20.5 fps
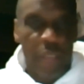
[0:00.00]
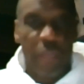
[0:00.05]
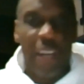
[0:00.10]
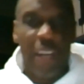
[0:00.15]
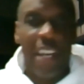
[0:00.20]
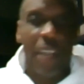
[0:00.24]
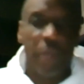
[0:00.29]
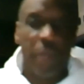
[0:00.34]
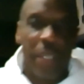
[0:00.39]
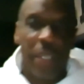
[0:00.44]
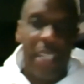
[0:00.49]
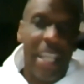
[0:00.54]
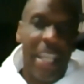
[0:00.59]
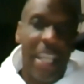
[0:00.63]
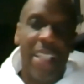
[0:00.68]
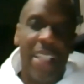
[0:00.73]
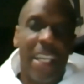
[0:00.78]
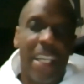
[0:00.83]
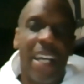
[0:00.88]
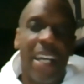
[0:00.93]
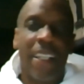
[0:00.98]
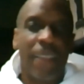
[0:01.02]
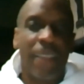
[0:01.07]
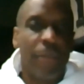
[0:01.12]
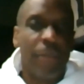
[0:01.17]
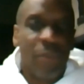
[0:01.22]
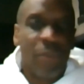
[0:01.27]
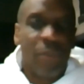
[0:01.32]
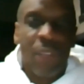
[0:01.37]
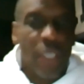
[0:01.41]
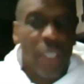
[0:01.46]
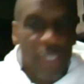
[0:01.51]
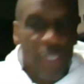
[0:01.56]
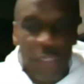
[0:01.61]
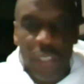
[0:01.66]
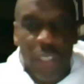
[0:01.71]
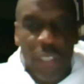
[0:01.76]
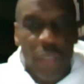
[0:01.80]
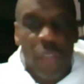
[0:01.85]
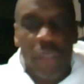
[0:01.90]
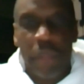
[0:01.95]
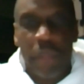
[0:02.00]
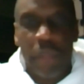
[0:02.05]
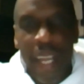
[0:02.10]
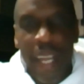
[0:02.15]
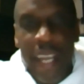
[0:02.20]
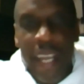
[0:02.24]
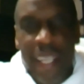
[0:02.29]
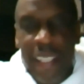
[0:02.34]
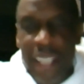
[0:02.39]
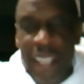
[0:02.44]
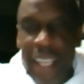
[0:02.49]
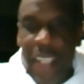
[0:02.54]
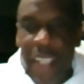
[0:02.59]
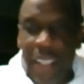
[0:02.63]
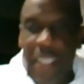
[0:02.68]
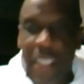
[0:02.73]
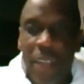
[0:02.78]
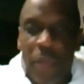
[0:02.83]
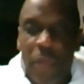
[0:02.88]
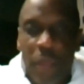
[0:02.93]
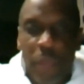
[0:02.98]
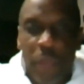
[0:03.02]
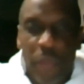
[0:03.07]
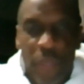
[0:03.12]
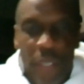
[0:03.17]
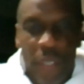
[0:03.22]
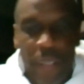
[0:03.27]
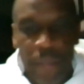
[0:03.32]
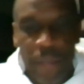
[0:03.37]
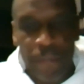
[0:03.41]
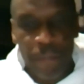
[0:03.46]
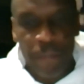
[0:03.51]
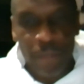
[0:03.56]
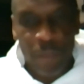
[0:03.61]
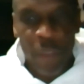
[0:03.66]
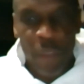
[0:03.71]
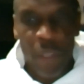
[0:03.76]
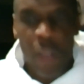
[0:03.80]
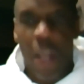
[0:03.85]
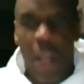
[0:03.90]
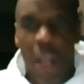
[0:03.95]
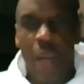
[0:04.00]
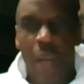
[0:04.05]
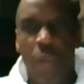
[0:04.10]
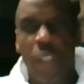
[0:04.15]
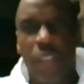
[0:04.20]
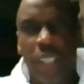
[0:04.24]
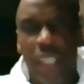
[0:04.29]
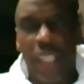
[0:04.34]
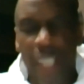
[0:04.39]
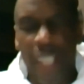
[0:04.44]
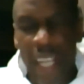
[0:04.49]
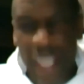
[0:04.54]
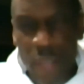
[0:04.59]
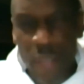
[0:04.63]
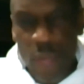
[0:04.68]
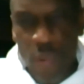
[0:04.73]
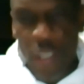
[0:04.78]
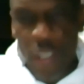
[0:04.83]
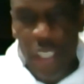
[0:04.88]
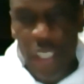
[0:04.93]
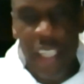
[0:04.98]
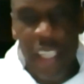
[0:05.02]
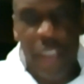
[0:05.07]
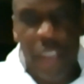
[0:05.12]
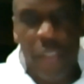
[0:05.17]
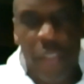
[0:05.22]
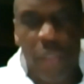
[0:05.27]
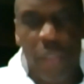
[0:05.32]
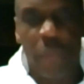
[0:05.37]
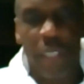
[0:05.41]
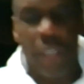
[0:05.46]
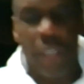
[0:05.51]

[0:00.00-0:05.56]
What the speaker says: 85, but at that time, it started going bad. And then I remember, I want to say 91 and 92, I'm